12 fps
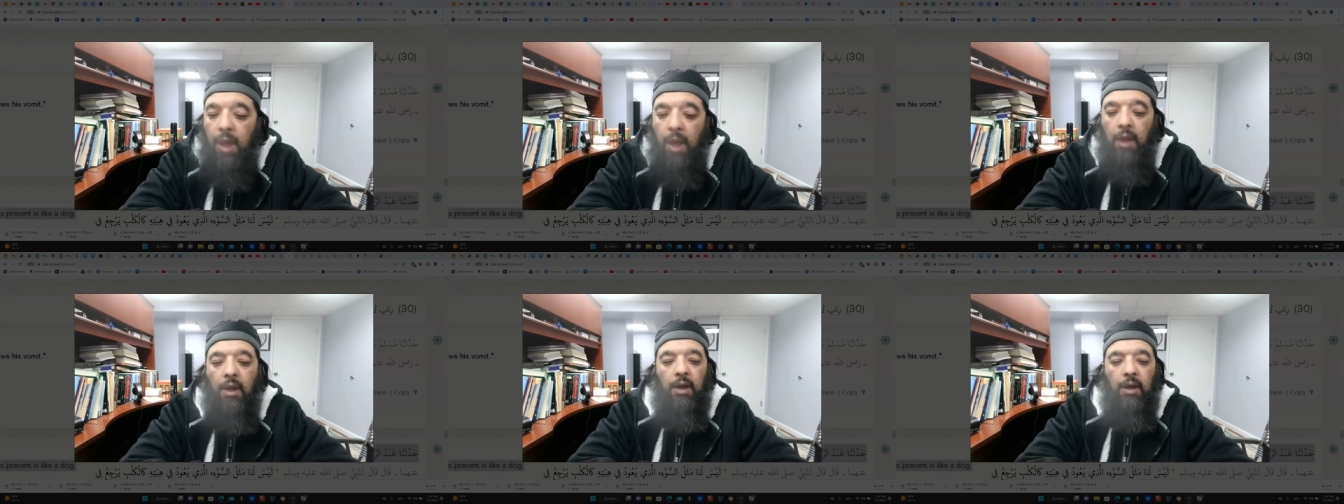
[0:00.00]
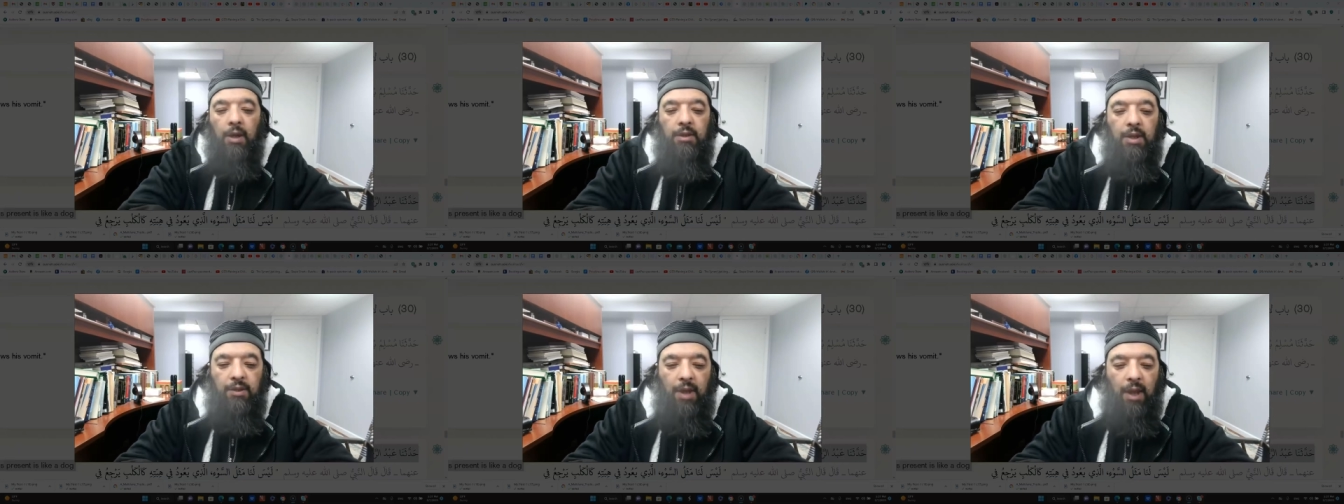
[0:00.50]
Okay,
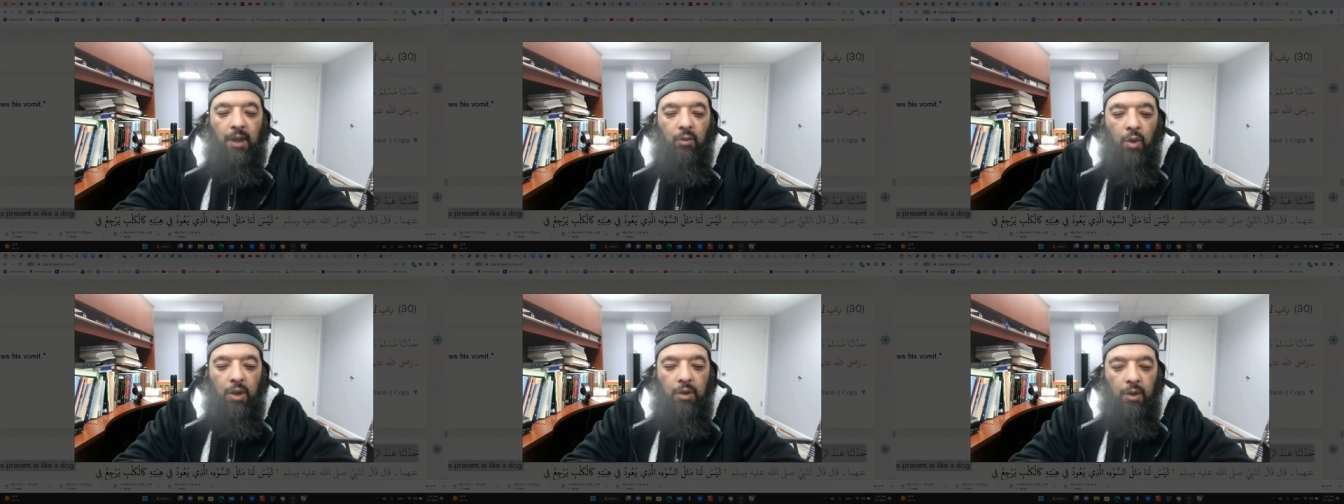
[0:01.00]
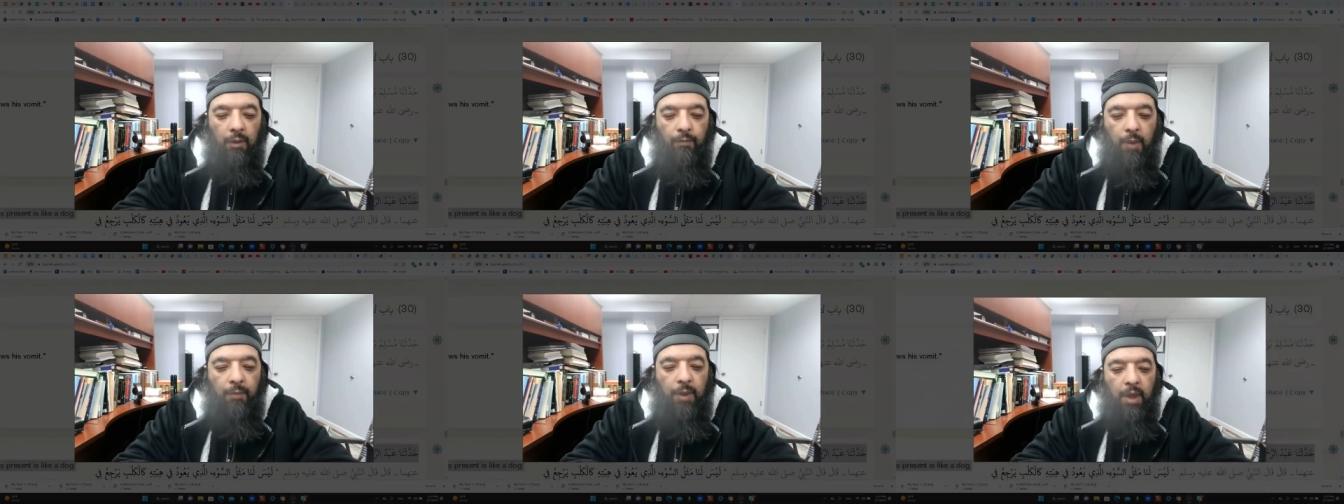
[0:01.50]
the second one
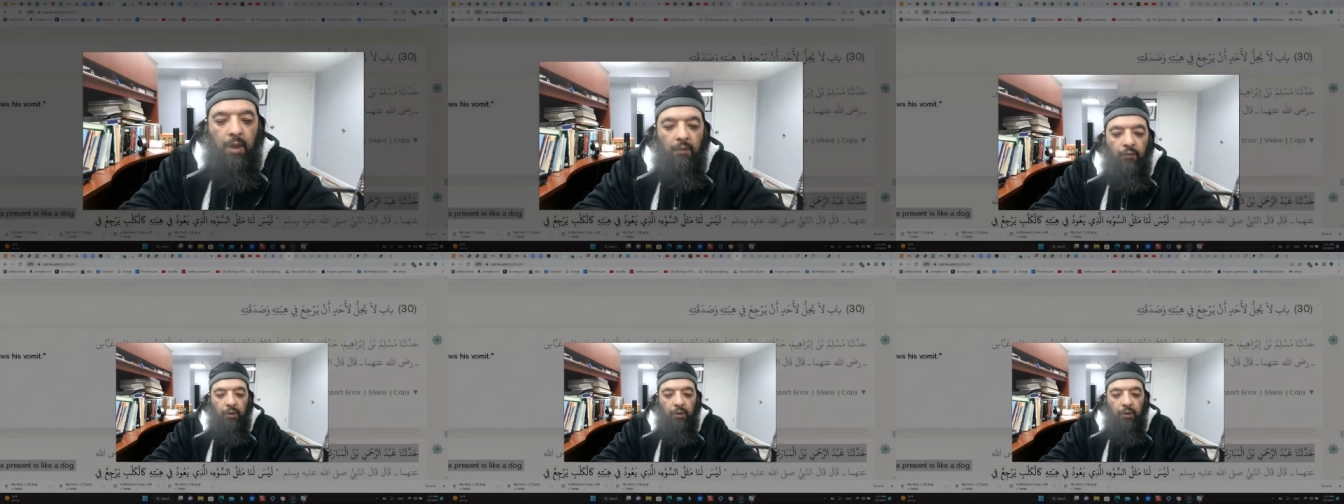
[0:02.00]
may be,